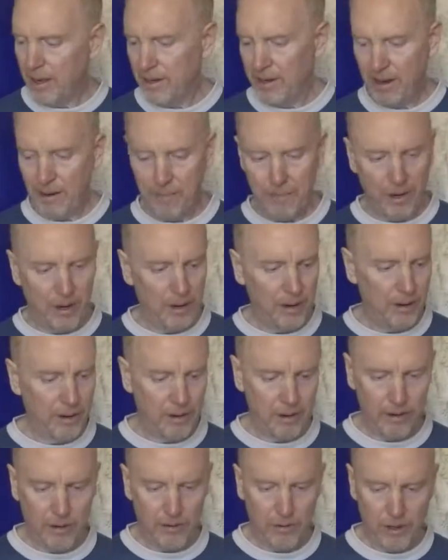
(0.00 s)

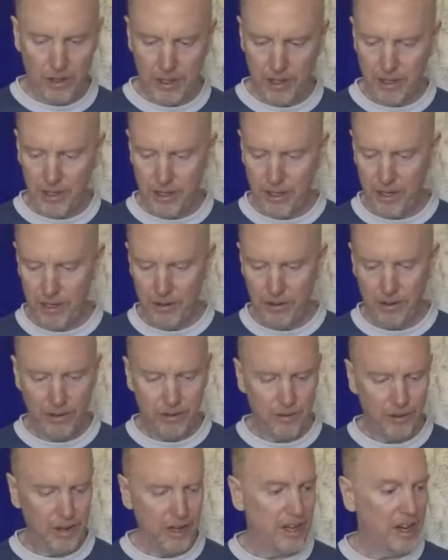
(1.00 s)
Number 1, 2,
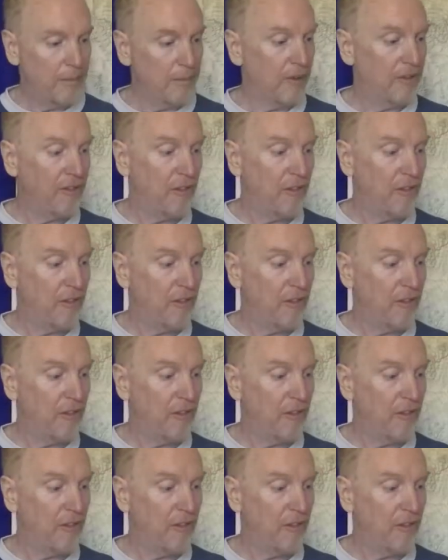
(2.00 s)
3, number